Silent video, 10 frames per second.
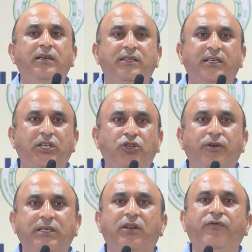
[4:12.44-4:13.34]
the
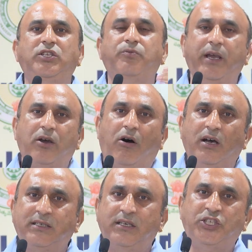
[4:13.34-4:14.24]
situation which may
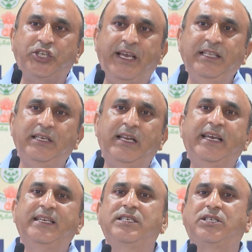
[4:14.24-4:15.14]
cause change in
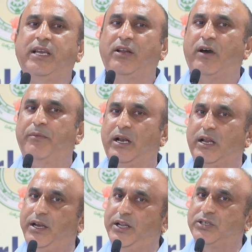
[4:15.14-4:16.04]
existing environmental
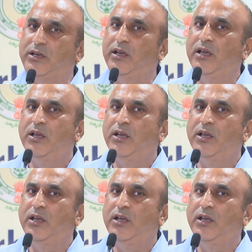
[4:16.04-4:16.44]
condition,